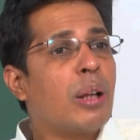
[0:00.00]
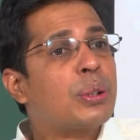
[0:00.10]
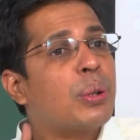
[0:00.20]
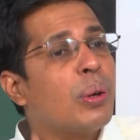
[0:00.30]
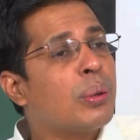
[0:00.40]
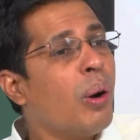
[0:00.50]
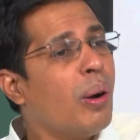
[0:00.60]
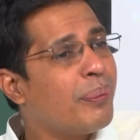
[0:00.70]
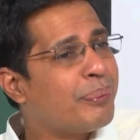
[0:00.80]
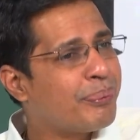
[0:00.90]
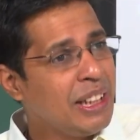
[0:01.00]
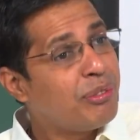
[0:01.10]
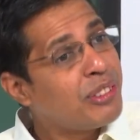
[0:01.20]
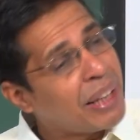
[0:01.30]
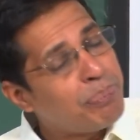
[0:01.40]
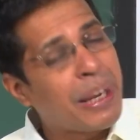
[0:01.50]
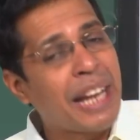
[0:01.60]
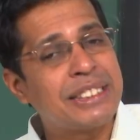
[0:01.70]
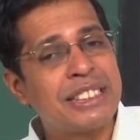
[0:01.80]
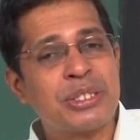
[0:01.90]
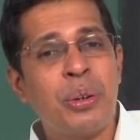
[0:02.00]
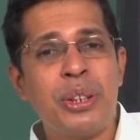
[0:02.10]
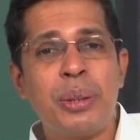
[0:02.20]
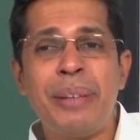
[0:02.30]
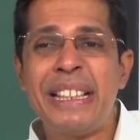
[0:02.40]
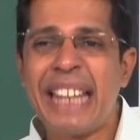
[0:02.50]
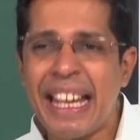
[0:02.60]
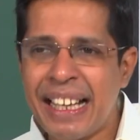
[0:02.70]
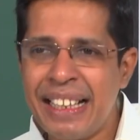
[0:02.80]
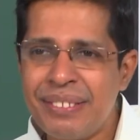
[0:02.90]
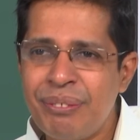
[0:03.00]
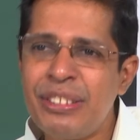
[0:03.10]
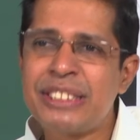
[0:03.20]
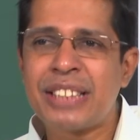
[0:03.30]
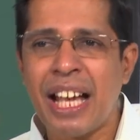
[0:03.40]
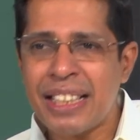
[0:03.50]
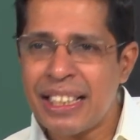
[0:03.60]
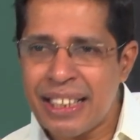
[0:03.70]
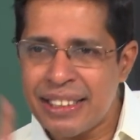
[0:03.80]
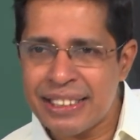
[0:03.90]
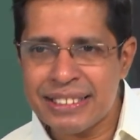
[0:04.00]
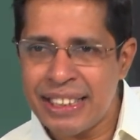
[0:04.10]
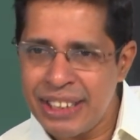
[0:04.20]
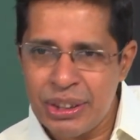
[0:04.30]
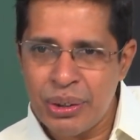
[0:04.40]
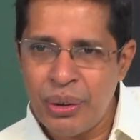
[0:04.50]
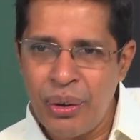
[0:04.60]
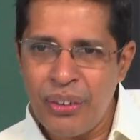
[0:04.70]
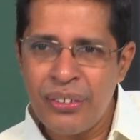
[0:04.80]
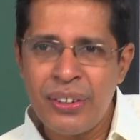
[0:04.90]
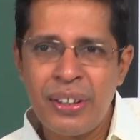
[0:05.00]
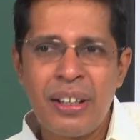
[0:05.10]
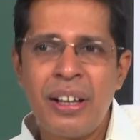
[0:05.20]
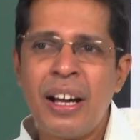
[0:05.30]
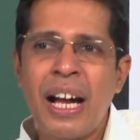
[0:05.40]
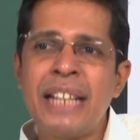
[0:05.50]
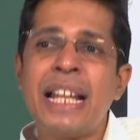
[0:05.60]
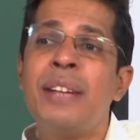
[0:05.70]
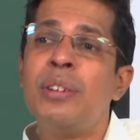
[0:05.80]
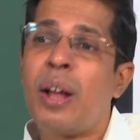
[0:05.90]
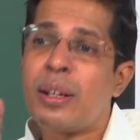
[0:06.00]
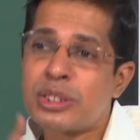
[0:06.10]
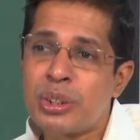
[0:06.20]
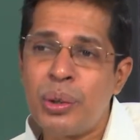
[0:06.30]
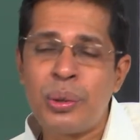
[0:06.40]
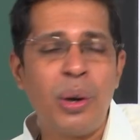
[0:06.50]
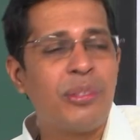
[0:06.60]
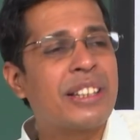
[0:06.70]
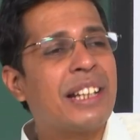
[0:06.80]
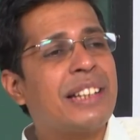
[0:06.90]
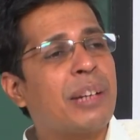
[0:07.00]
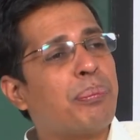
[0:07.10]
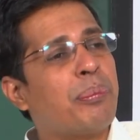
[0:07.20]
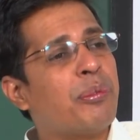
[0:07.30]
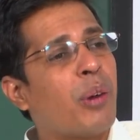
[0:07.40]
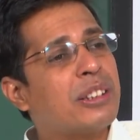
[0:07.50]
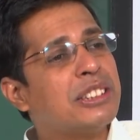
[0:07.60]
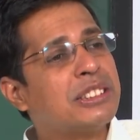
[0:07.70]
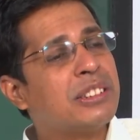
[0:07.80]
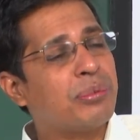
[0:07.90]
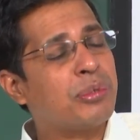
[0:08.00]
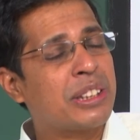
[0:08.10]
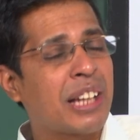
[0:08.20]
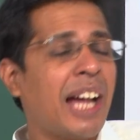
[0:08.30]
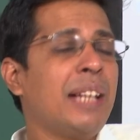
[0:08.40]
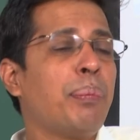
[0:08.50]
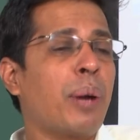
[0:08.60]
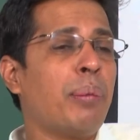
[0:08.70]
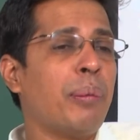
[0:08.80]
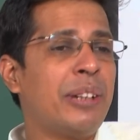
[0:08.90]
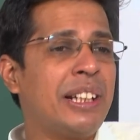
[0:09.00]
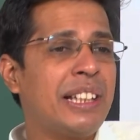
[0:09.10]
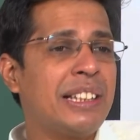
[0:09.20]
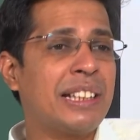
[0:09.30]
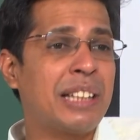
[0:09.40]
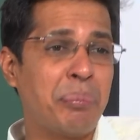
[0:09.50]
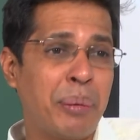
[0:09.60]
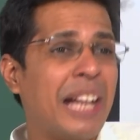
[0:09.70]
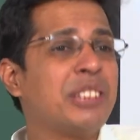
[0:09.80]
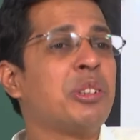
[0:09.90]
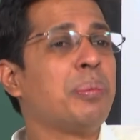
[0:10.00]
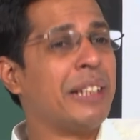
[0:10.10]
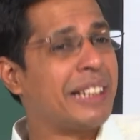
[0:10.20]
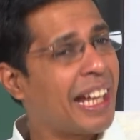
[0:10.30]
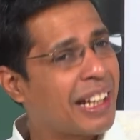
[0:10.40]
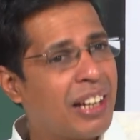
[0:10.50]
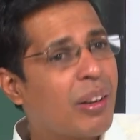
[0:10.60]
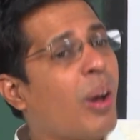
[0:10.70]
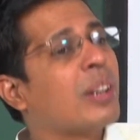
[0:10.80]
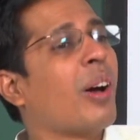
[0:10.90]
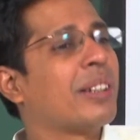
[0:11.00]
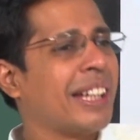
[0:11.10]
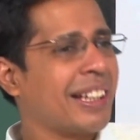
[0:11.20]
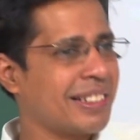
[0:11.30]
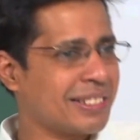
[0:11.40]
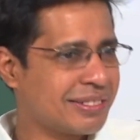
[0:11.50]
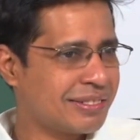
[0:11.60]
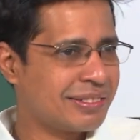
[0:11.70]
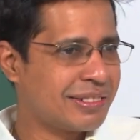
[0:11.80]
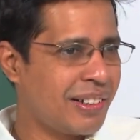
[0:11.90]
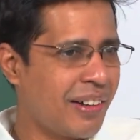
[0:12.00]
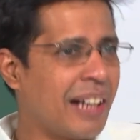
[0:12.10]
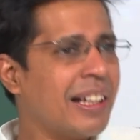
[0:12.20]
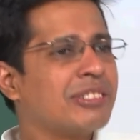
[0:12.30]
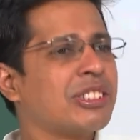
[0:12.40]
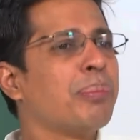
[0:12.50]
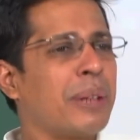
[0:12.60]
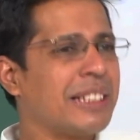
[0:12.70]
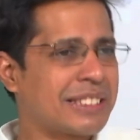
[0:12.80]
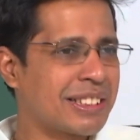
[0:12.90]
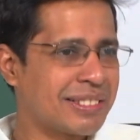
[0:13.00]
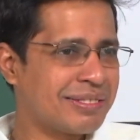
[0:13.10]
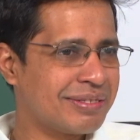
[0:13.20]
also know if that branch is going to be taken, which target address I need to go and I will also know whether that what is with high probability that that branch will be taken or not taken. I will have some prediction.